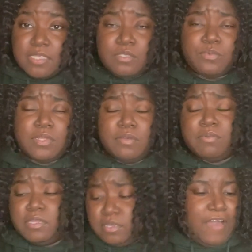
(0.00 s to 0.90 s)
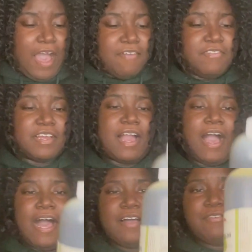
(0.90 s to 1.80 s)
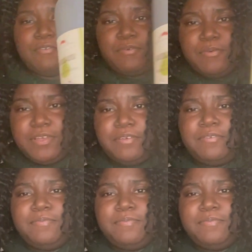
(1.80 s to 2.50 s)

It's really good. Avocado oil.